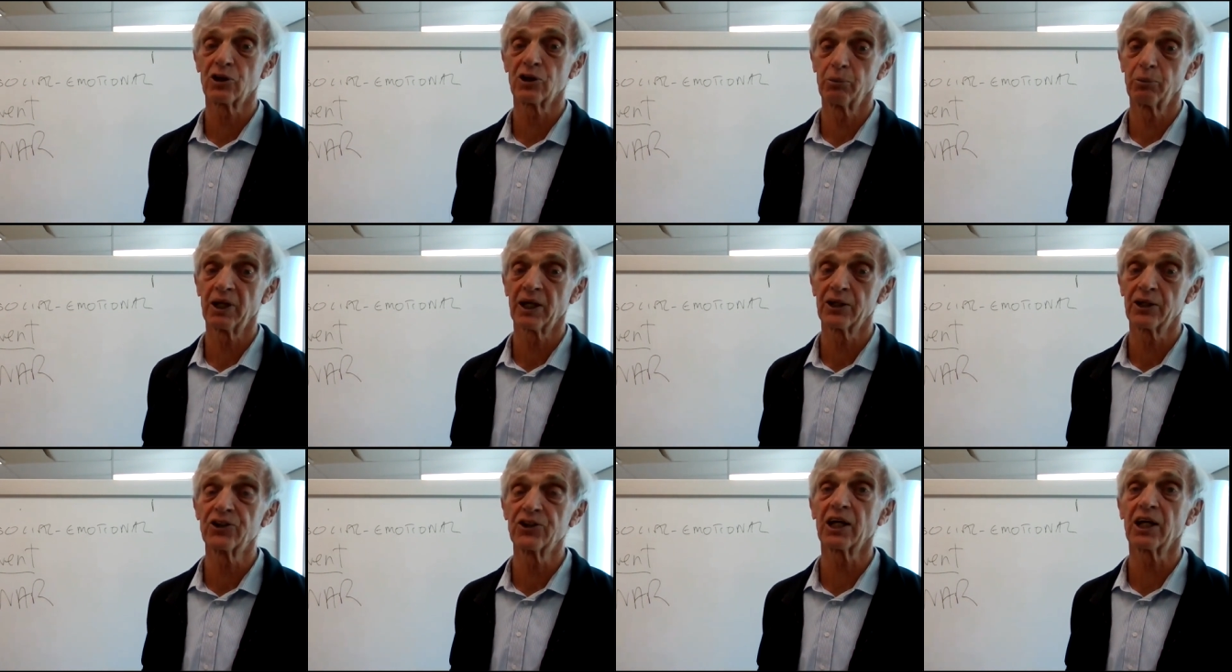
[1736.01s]
ask
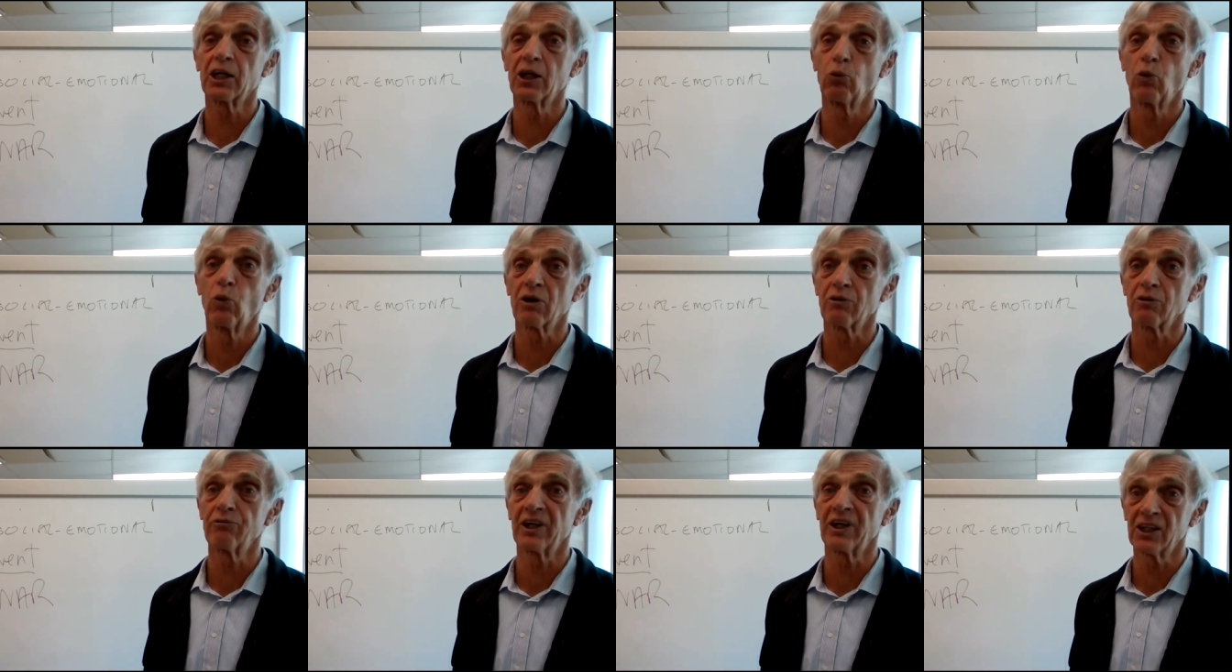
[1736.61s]
about
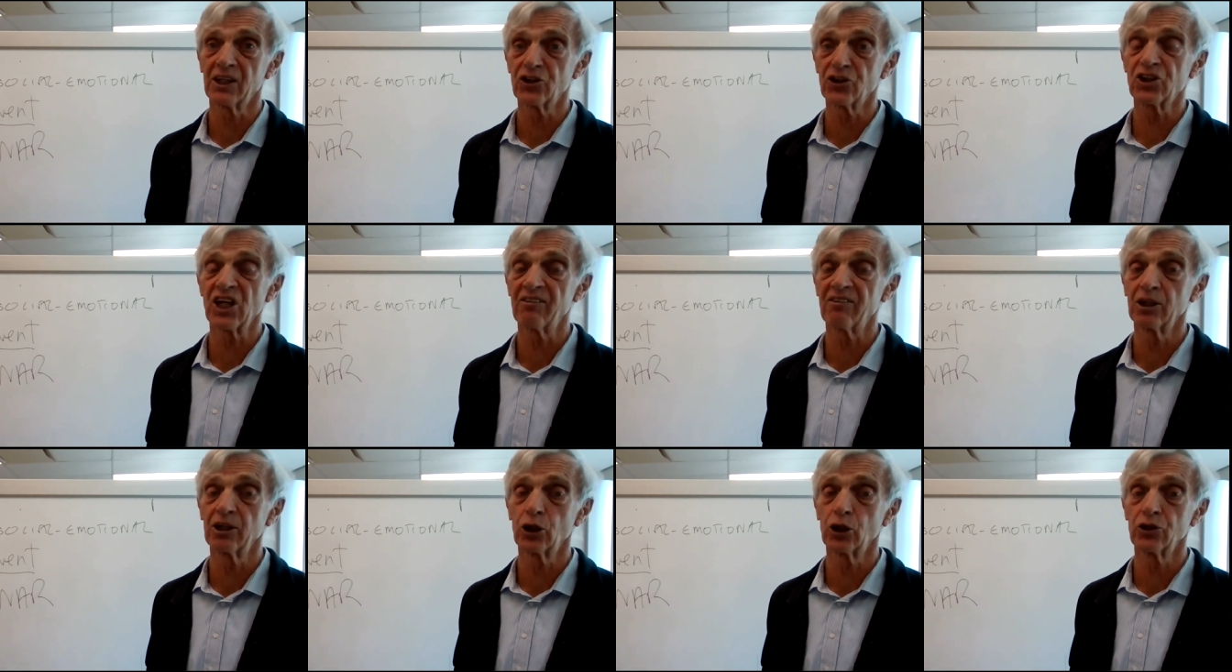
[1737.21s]
exactly what effect
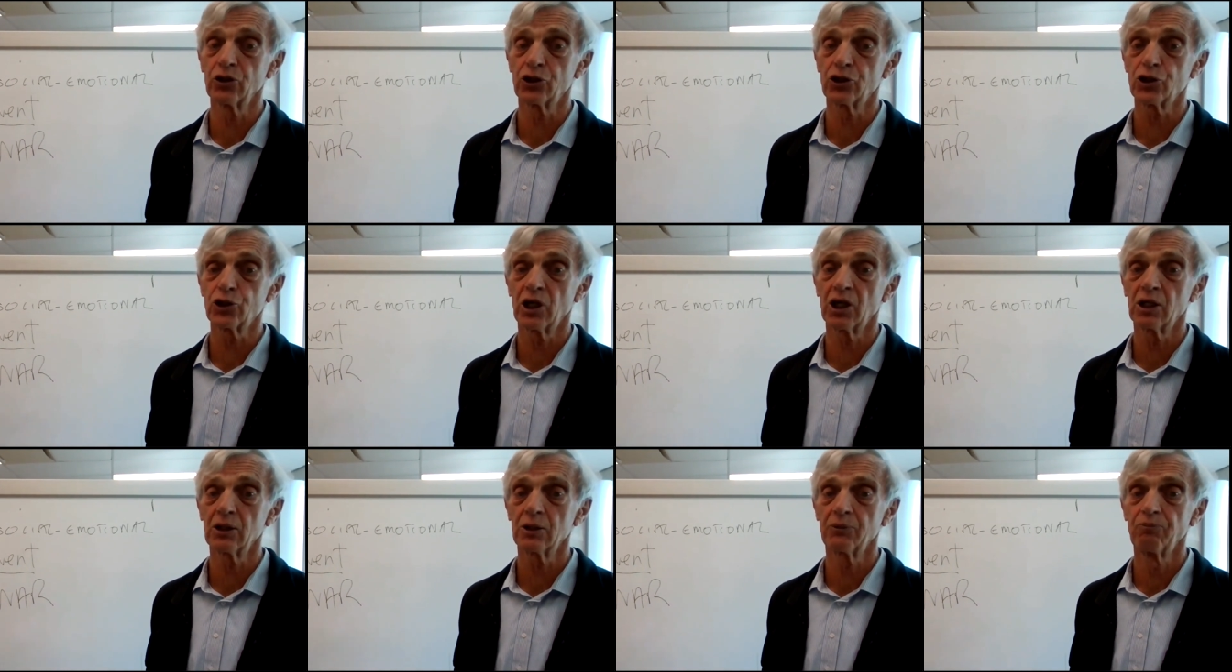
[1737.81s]
it's having on
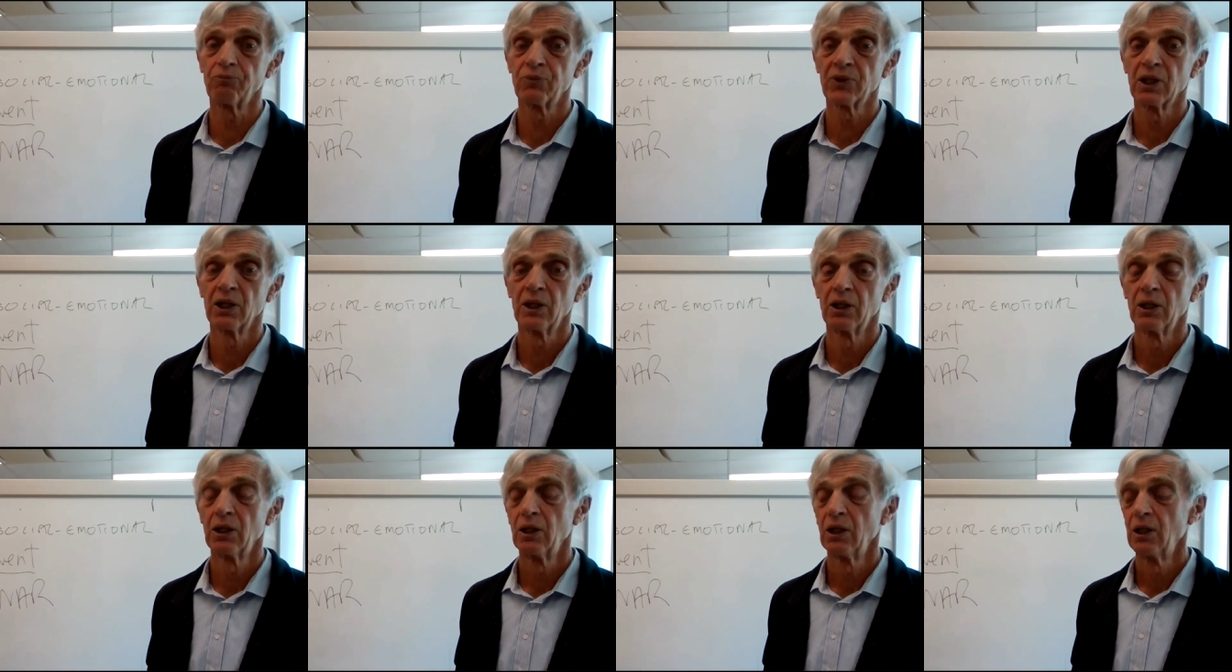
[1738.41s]
the child.
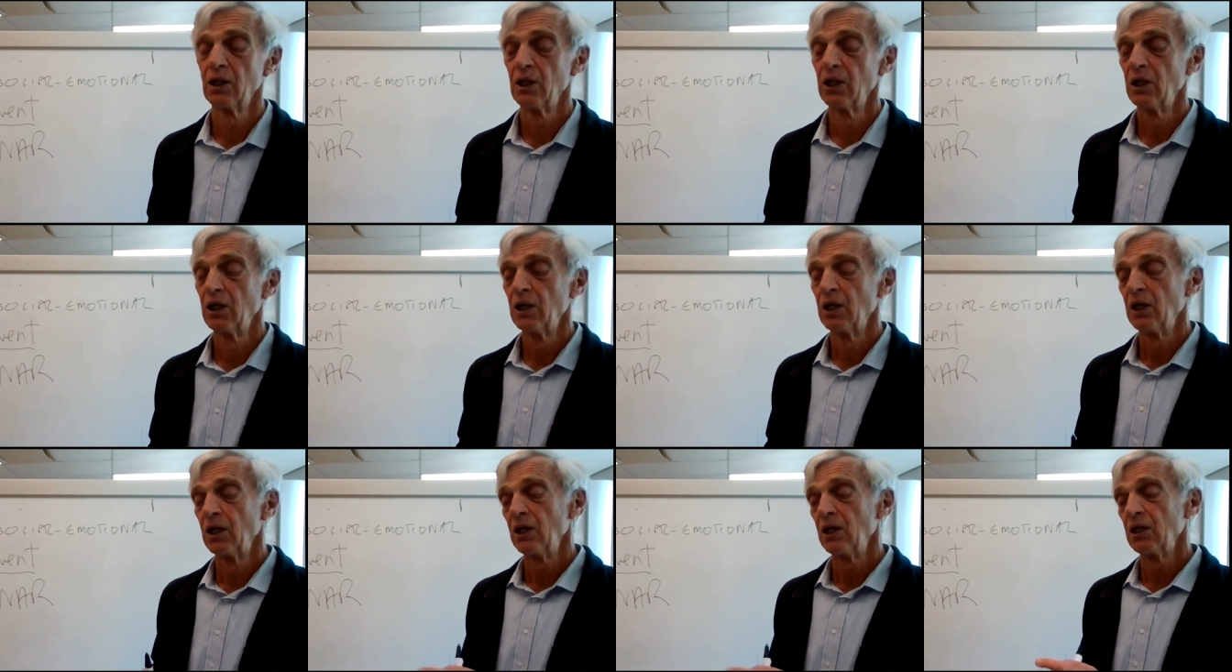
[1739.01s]

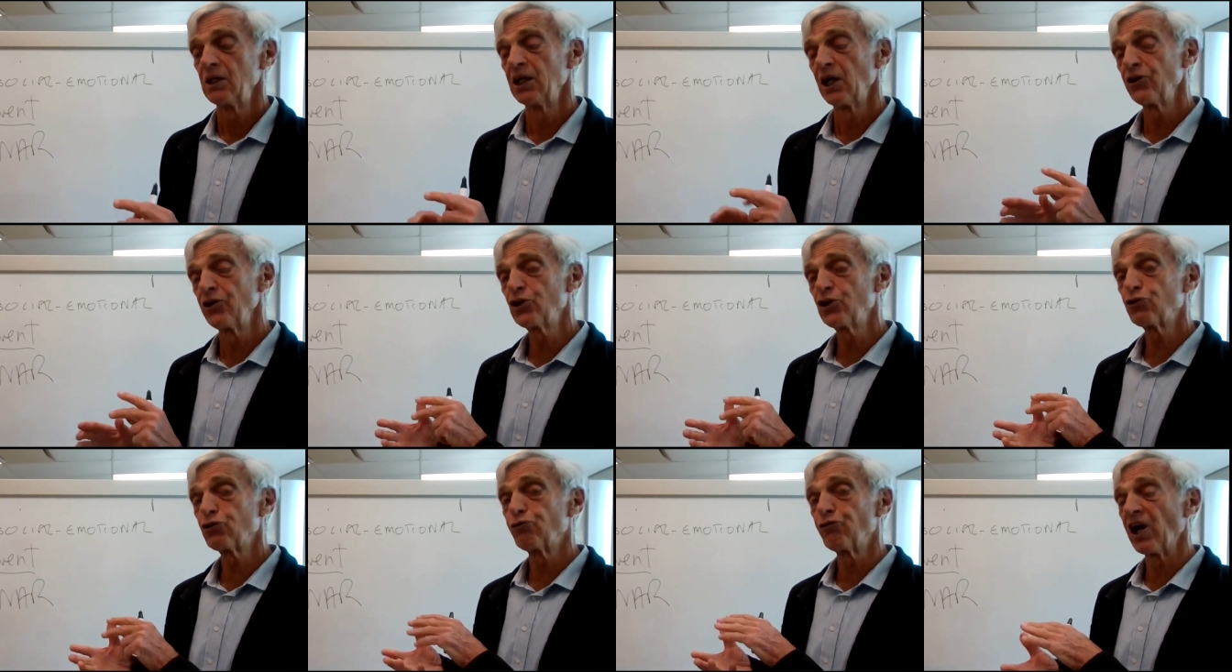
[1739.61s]

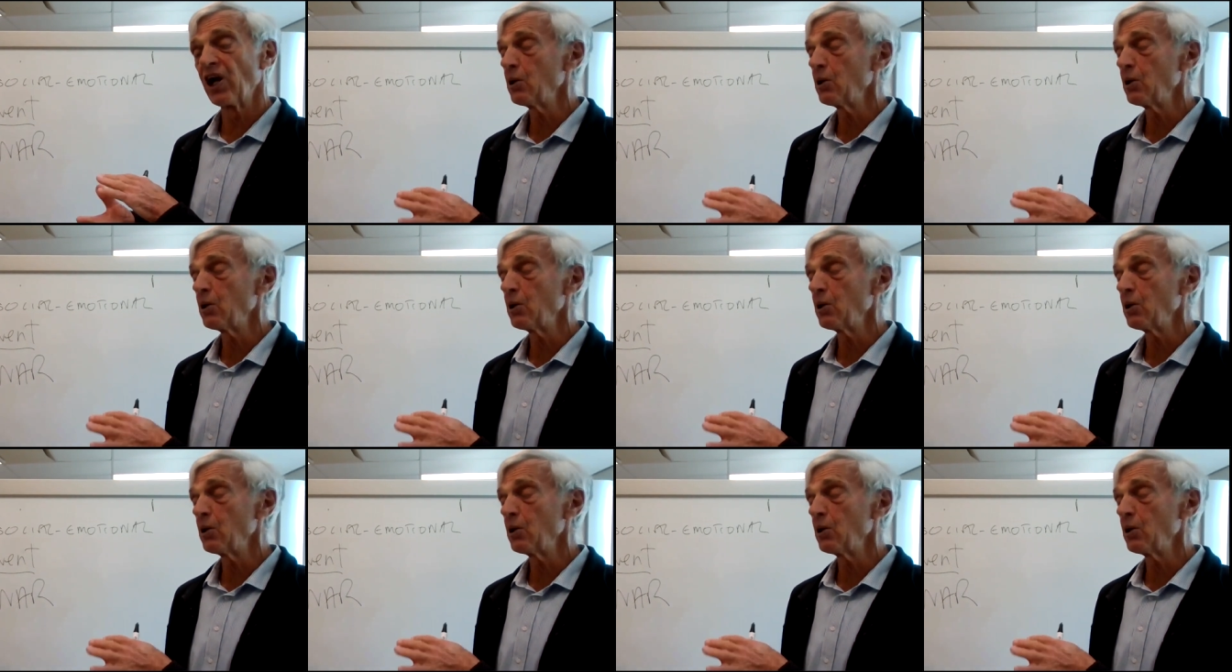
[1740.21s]
Now, this